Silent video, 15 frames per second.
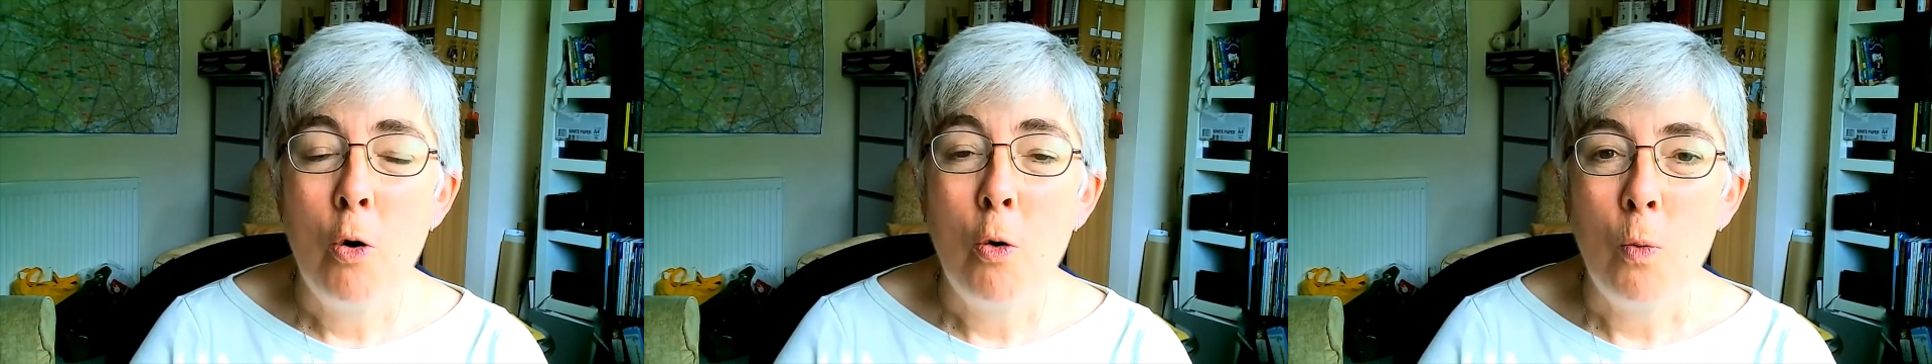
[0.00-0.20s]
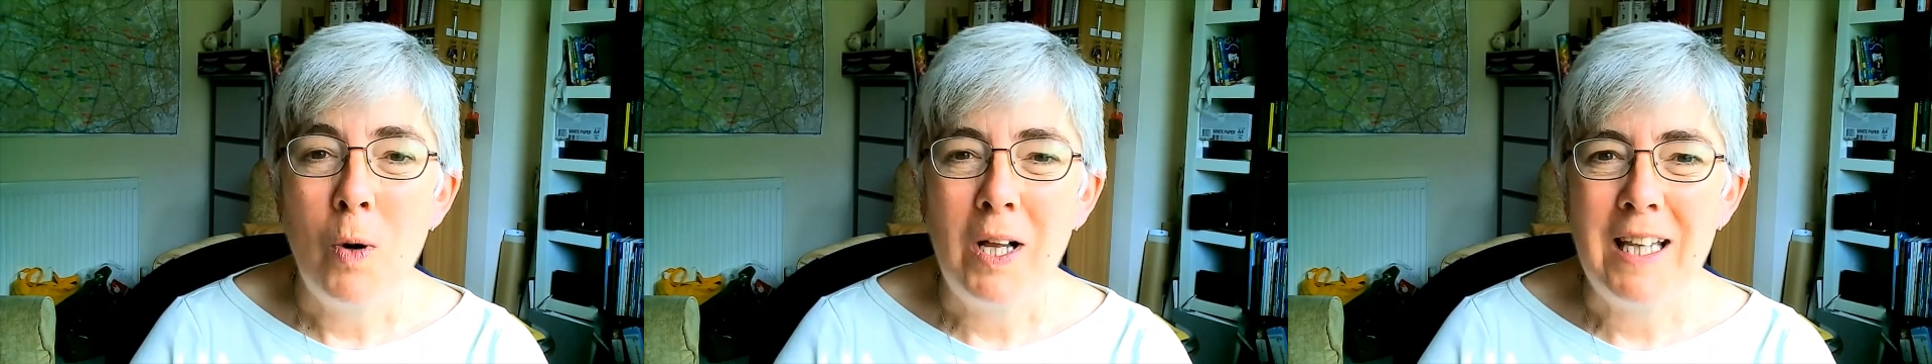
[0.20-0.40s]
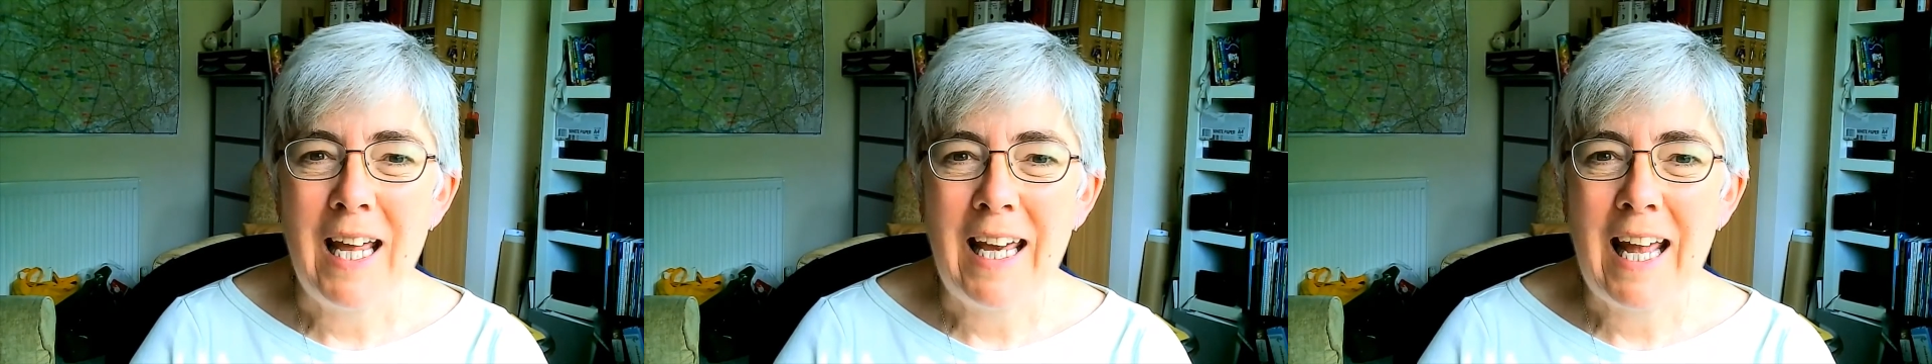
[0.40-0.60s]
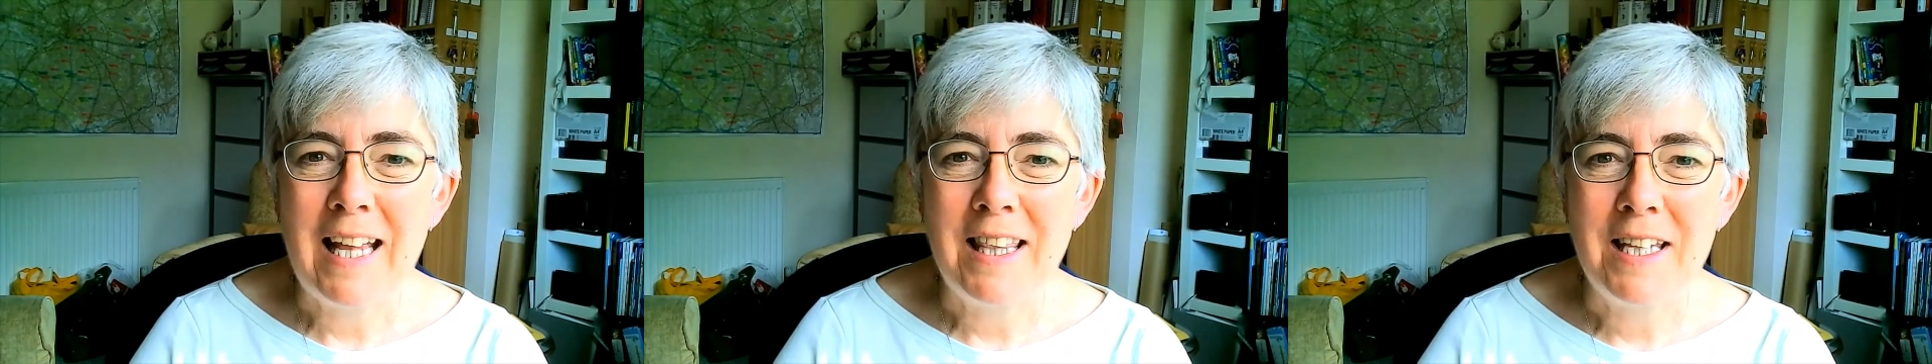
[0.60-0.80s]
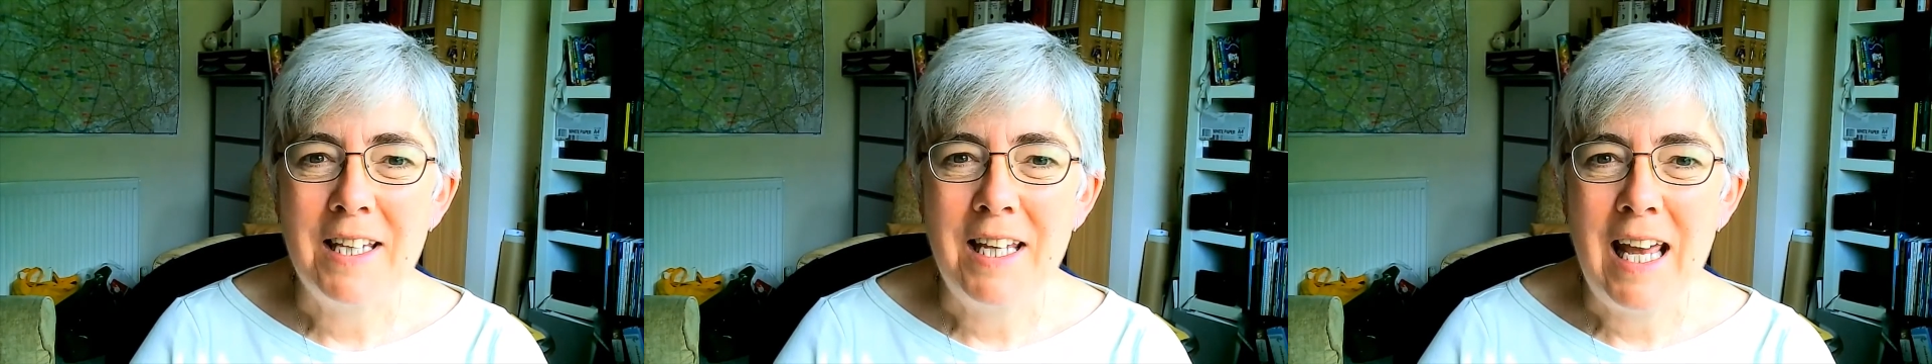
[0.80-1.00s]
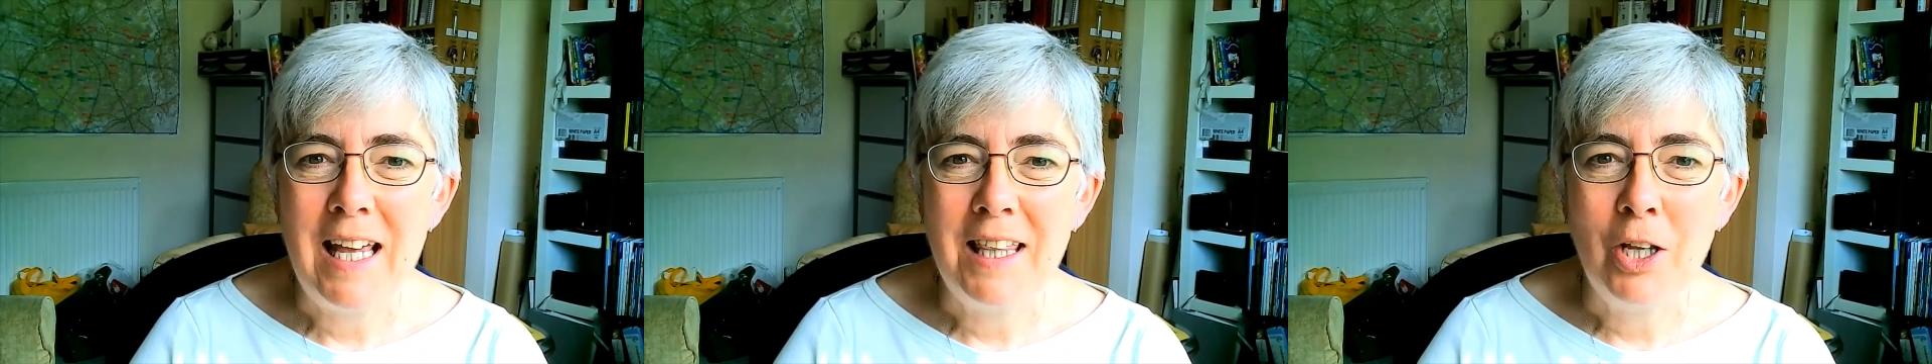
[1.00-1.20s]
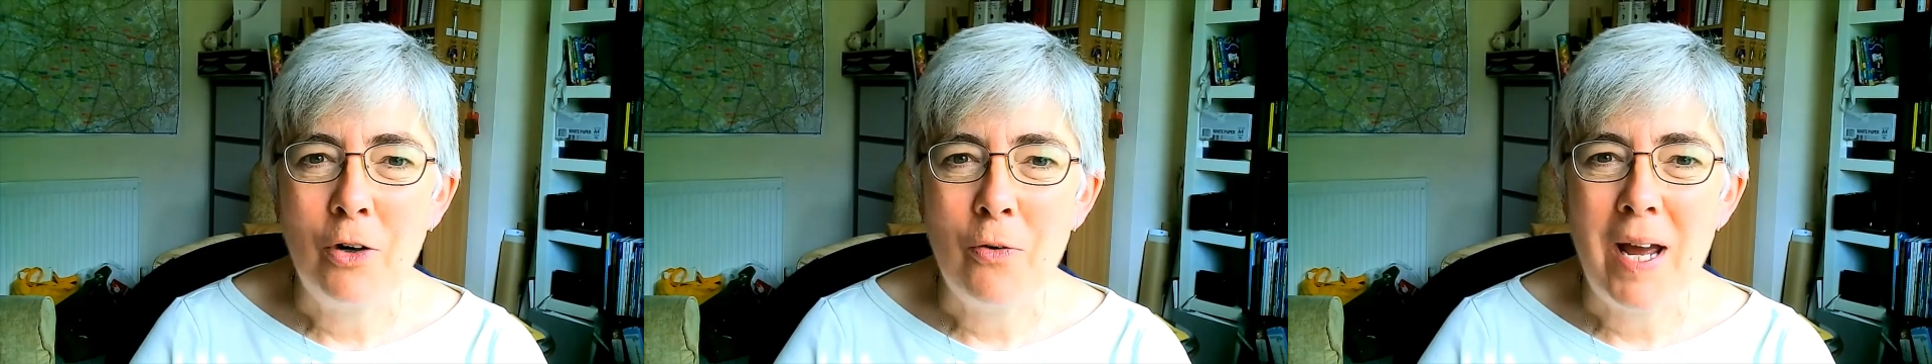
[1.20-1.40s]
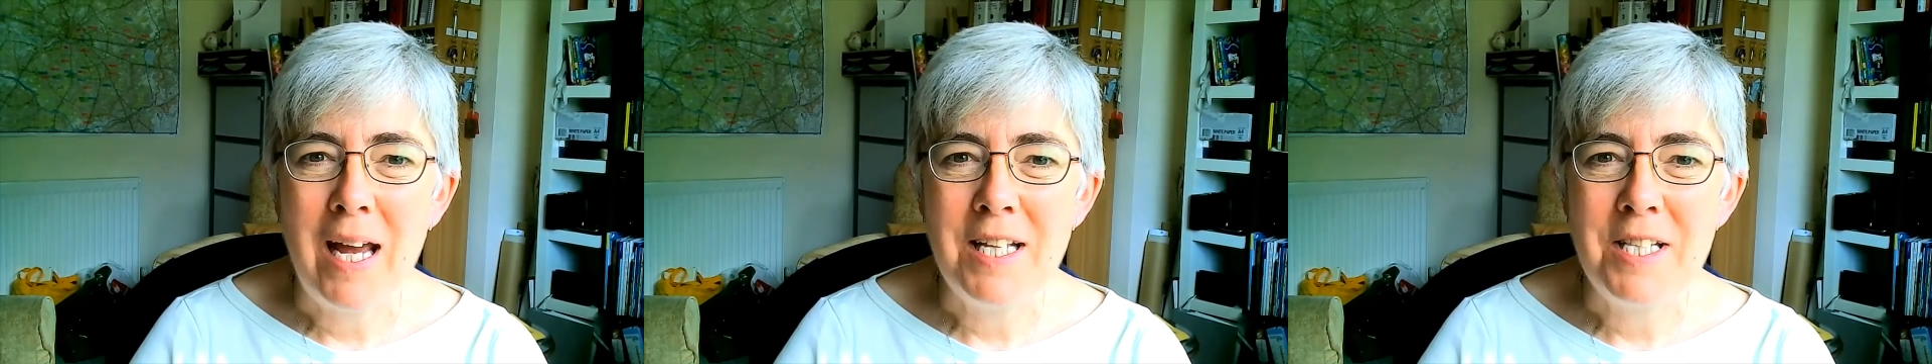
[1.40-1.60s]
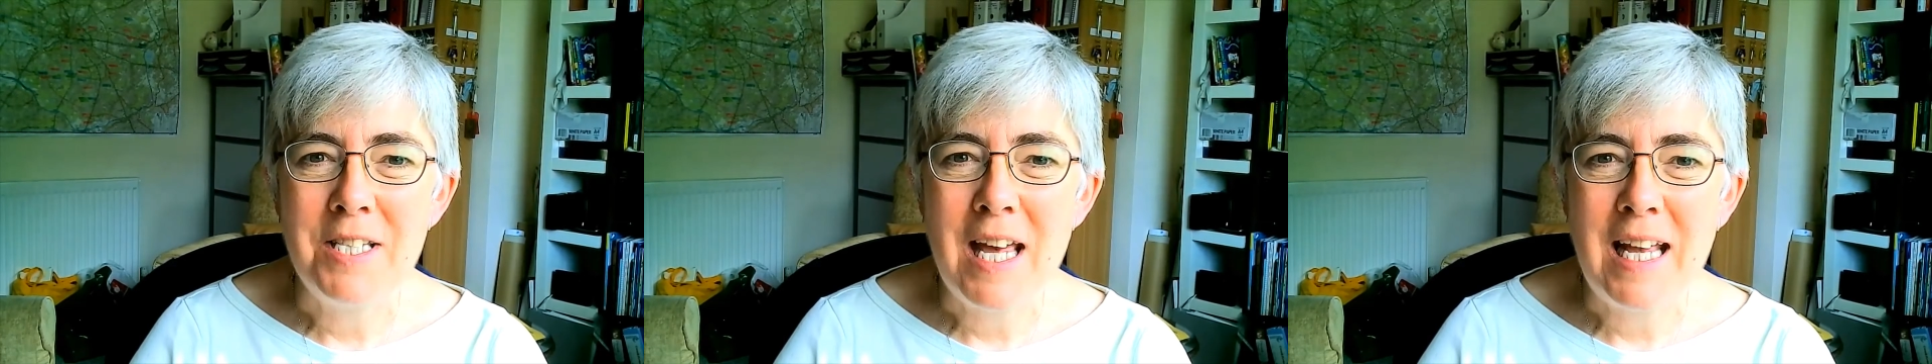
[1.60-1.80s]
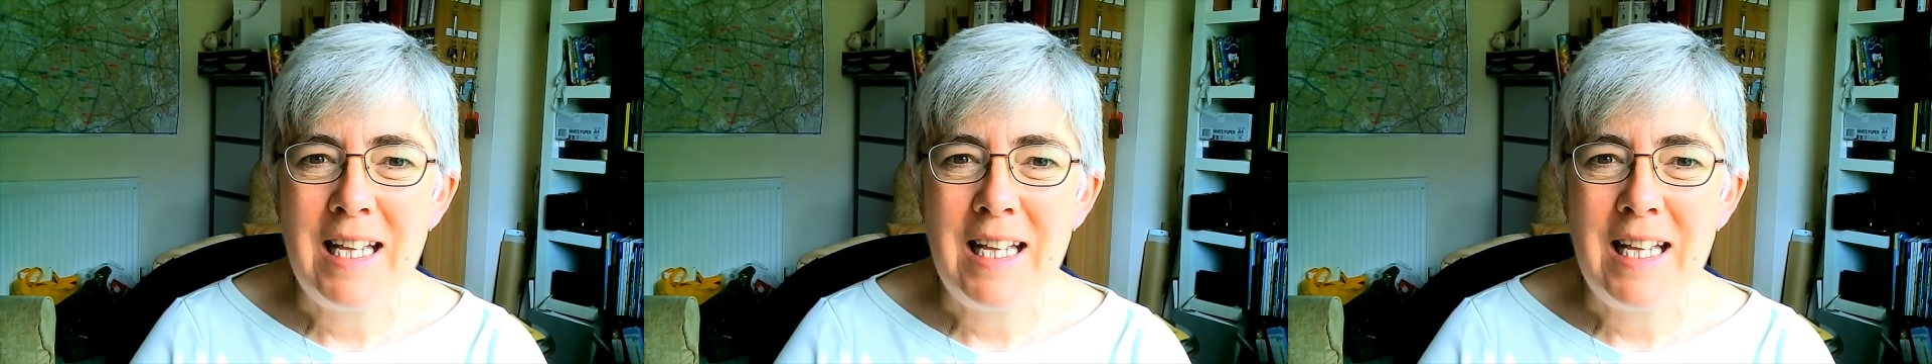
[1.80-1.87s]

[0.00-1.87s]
Will they get the, need, the grades they